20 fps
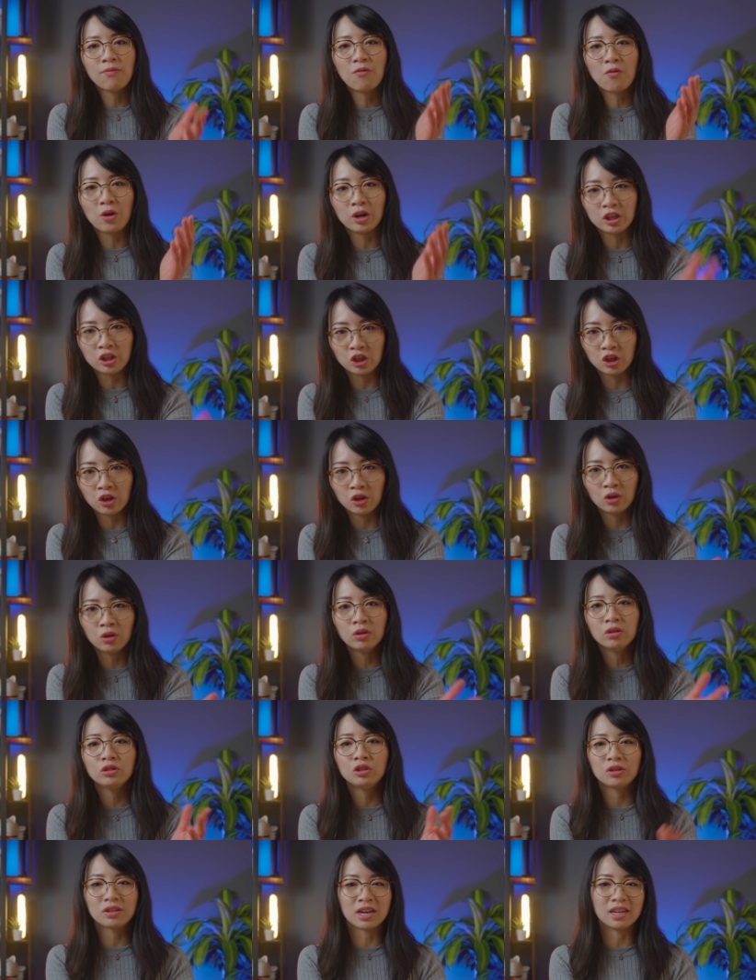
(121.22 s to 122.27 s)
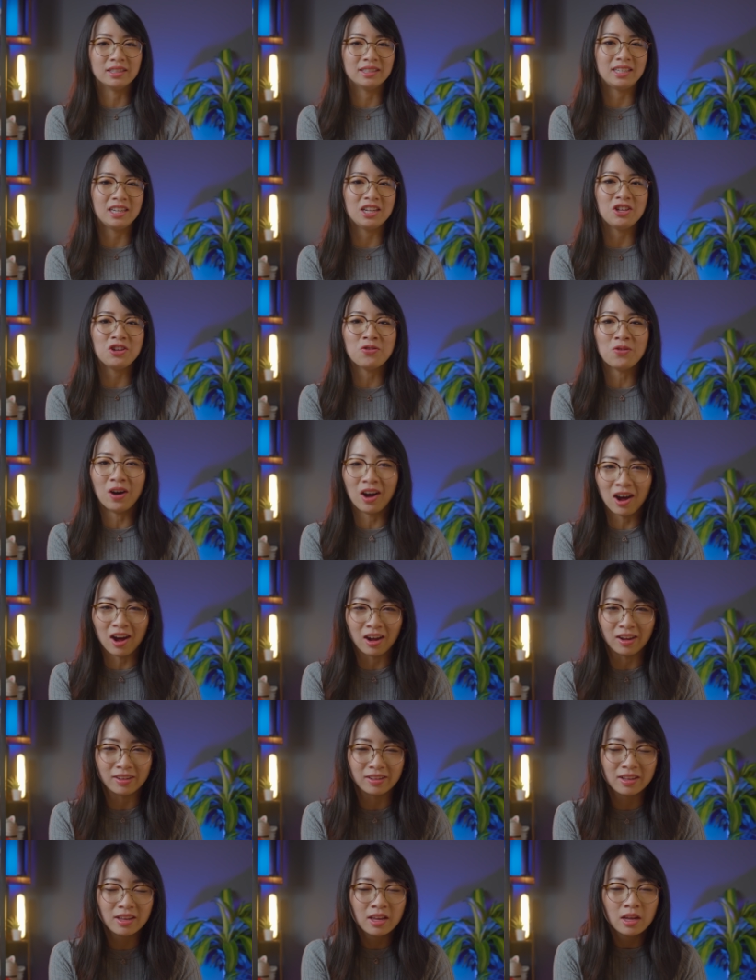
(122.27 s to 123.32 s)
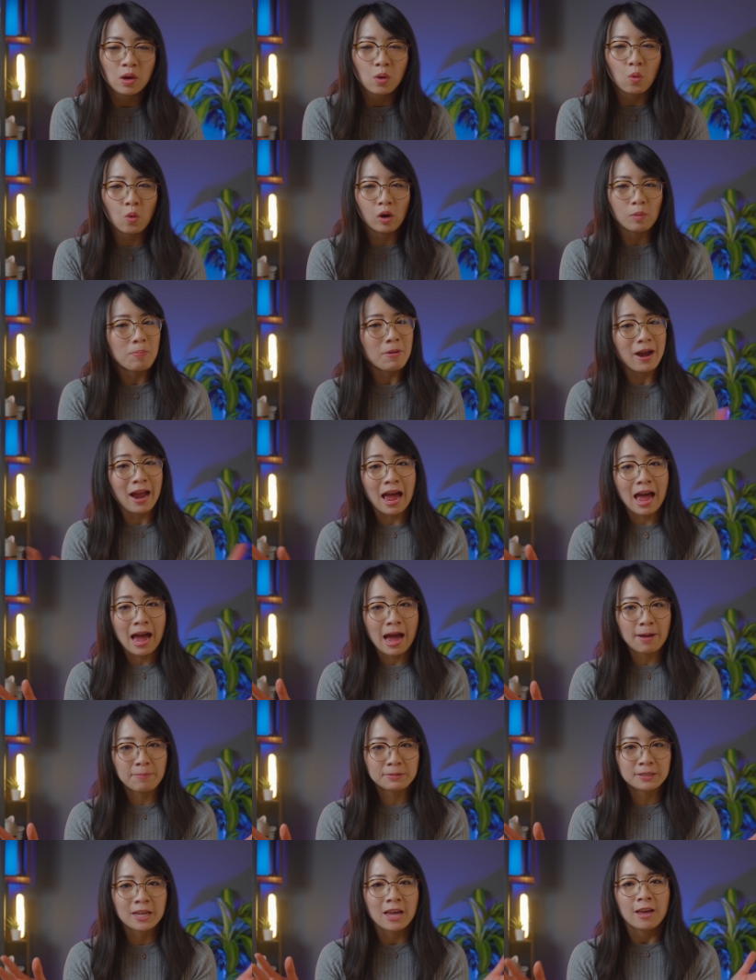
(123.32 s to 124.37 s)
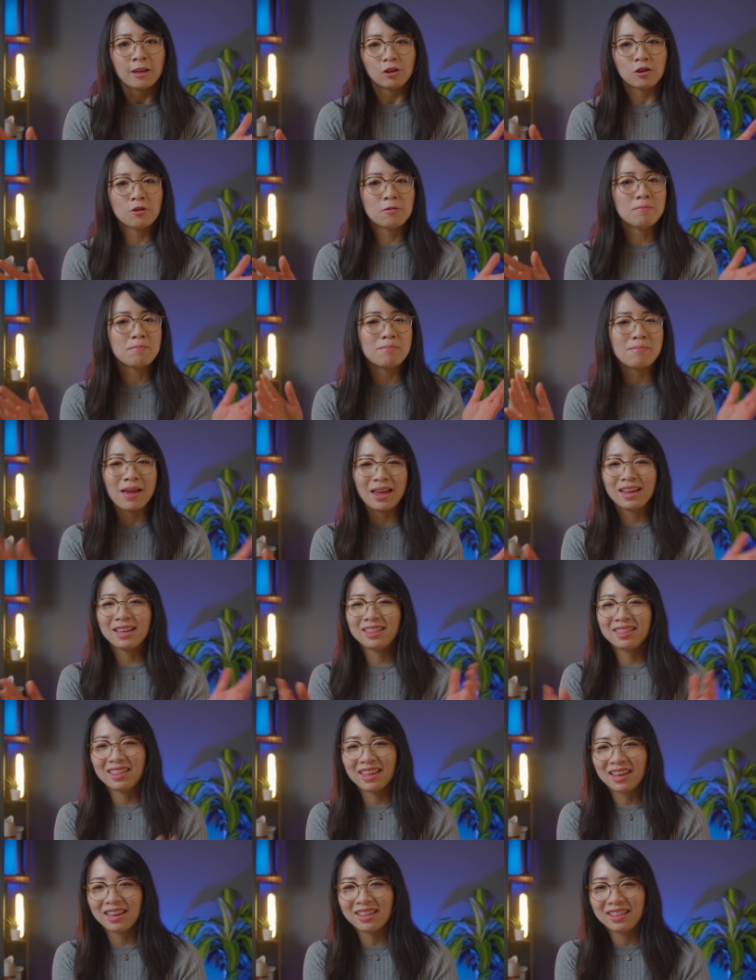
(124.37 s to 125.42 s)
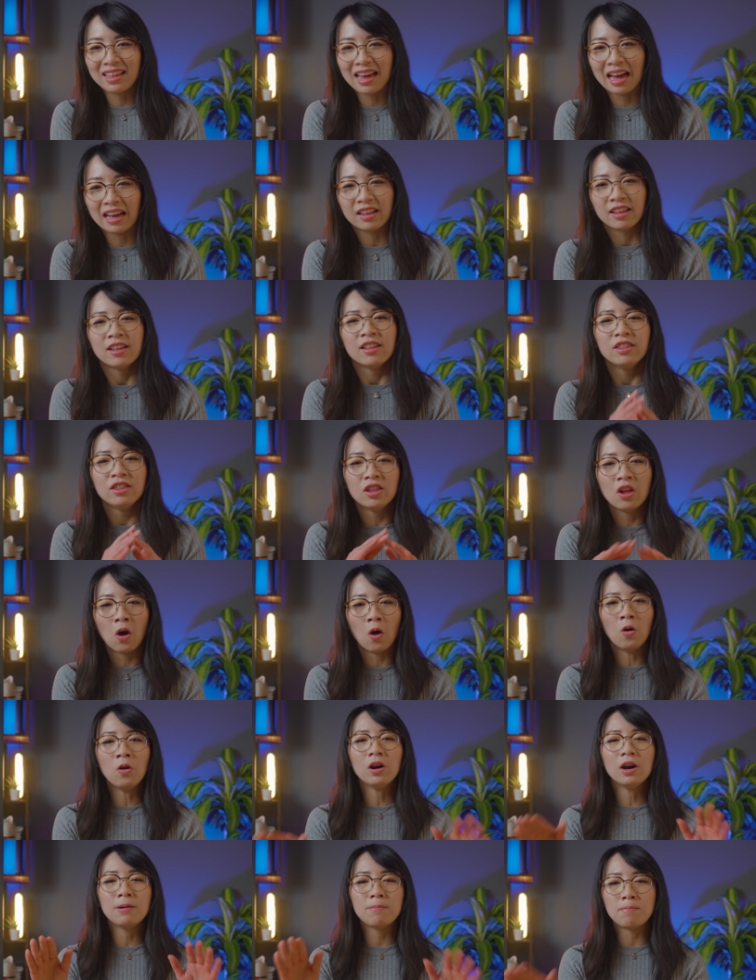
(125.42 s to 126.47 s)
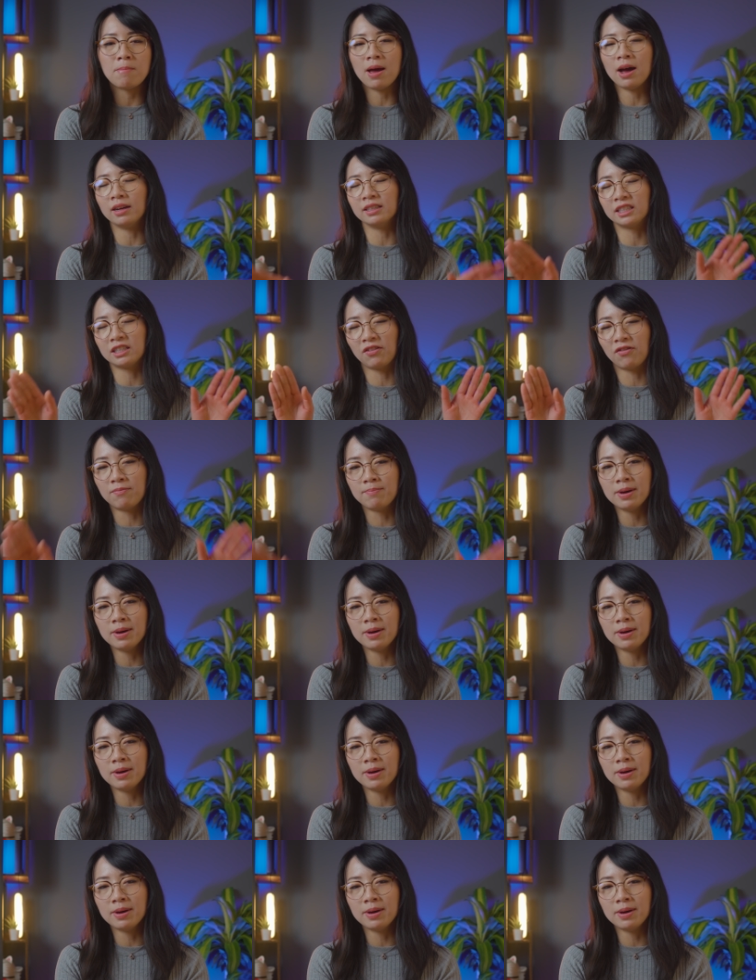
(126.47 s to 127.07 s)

for you to continue on. Or perhaps you may think that no amount of